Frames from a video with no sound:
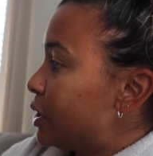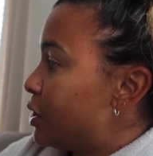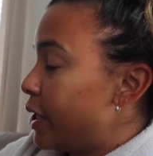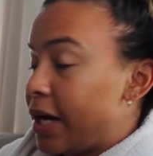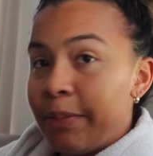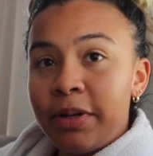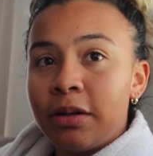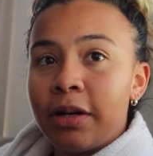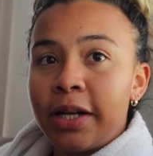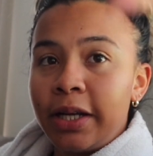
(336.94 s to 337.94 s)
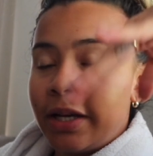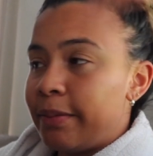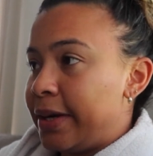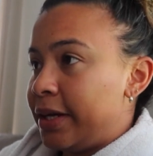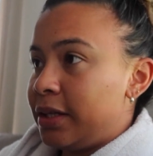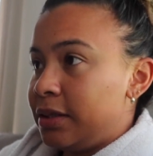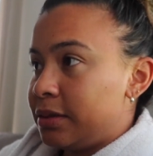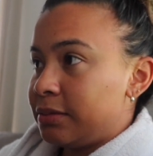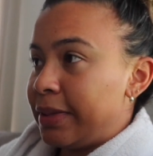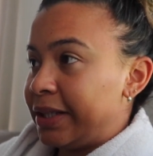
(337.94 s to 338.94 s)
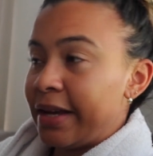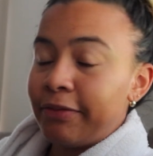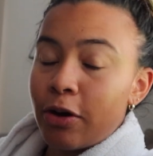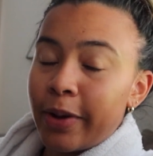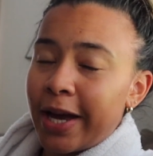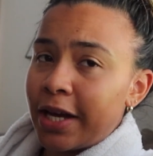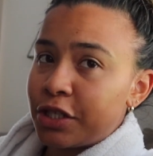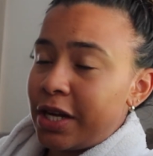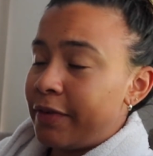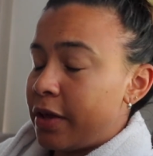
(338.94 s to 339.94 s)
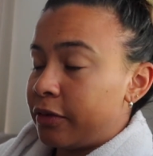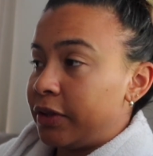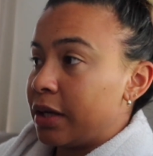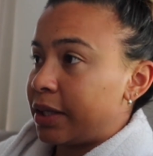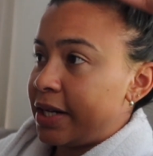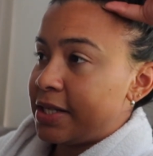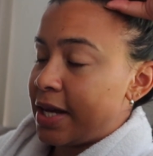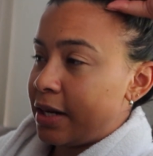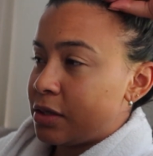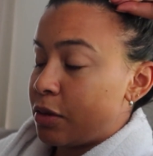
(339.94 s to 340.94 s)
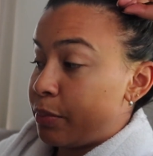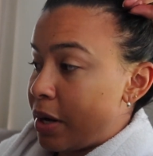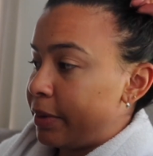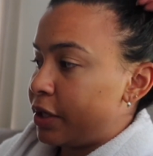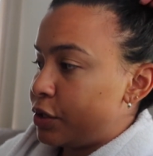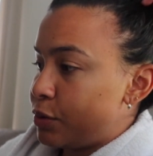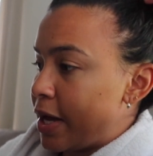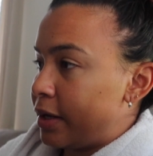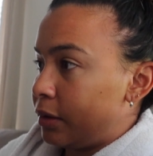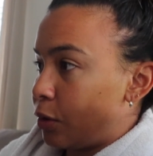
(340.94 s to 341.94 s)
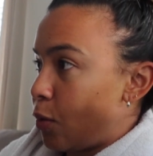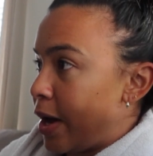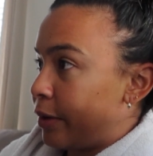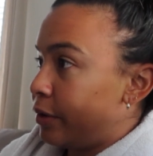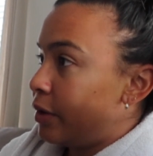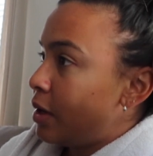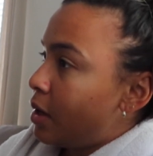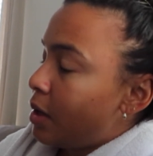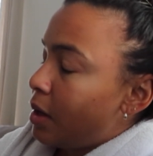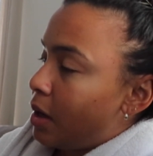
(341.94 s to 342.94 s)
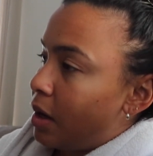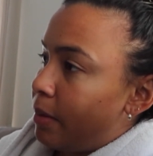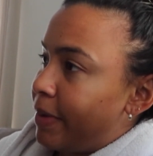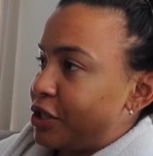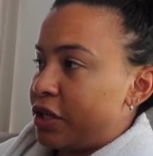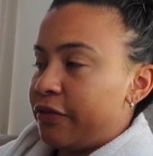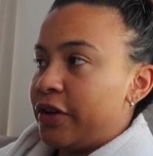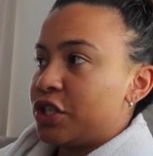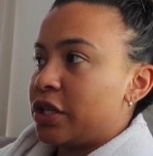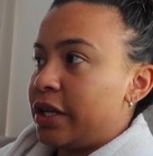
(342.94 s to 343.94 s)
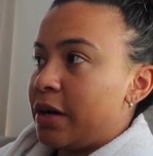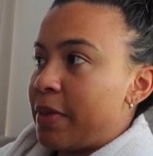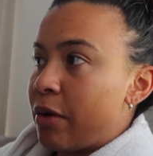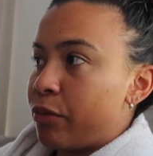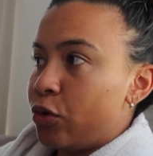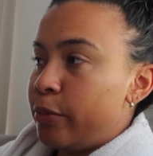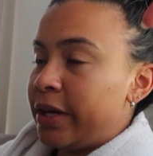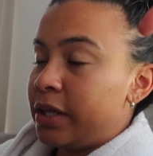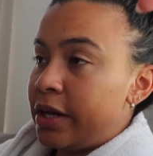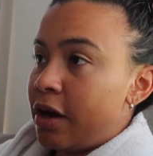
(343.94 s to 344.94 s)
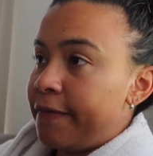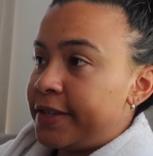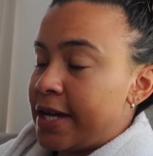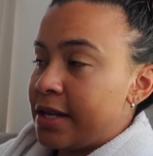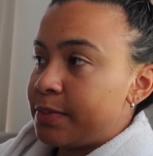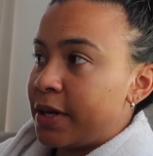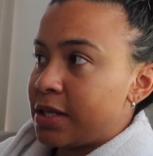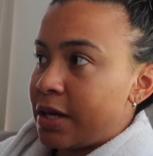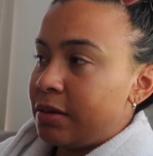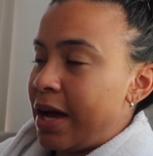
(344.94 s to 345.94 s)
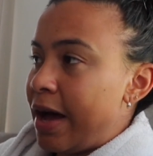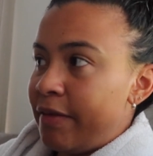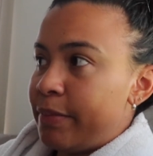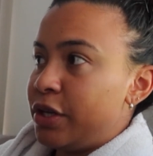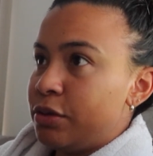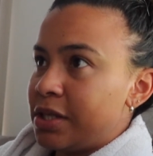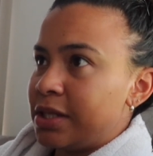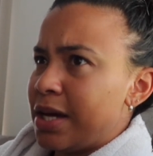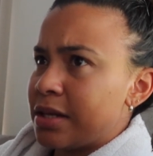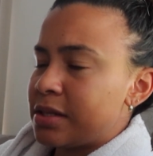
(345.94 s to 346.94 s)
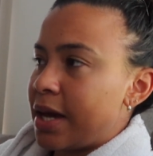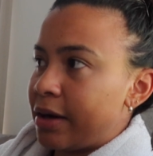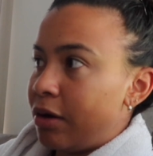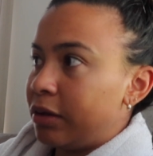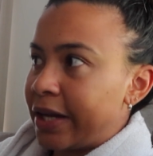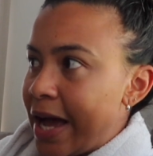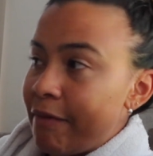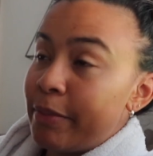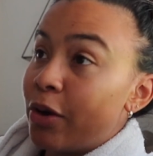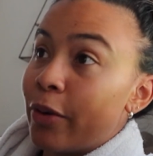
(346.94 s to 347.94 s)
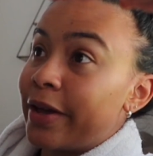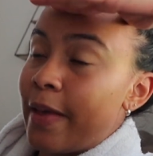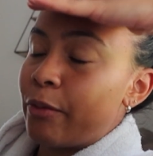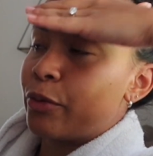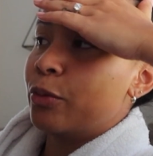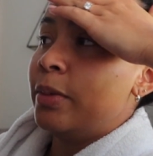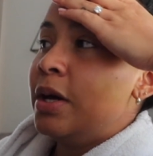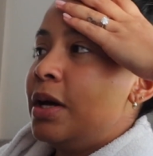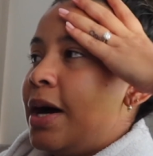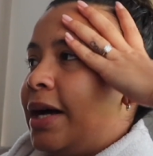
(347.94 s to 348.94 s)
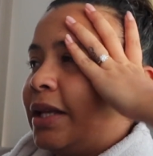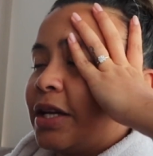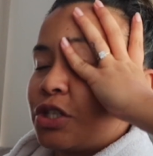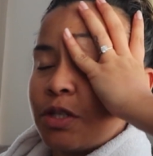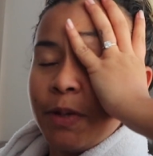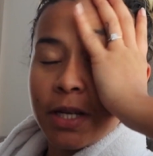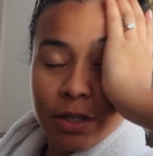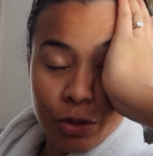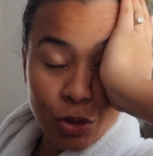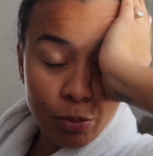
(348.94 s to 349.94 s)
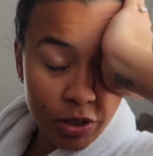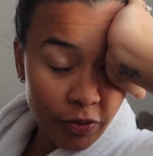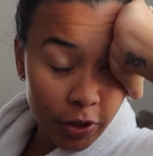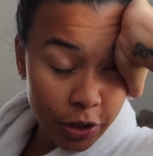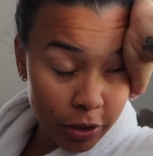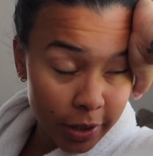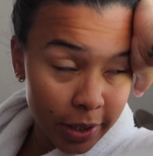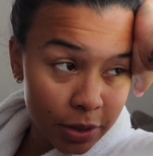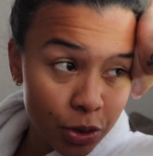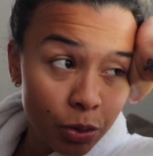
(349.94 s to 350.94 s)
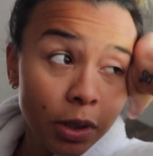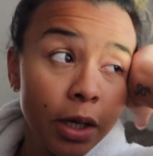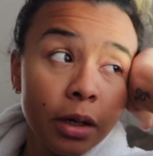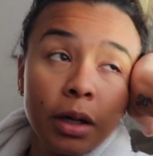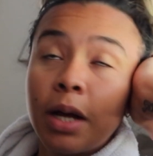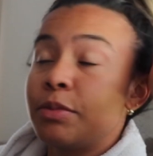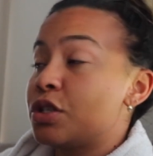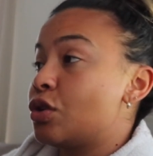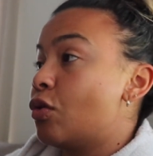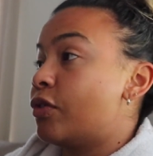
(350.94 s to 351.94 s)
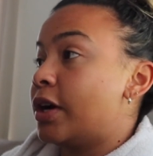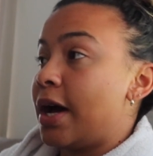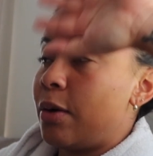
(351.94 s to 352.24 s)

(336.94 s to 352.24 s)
So yeah, I'm gonna go ahead and get my life going. I actually have another vlog that I need to edit, so I'm probably gonna do that in a little while. I just need to finish cleaning up that room and cleaning off the desk because I haven't been using the desk at all. Like, I haven't been going in that room. I think it's just because there's too much furniture in it. It's too cluttered. I'm just over it.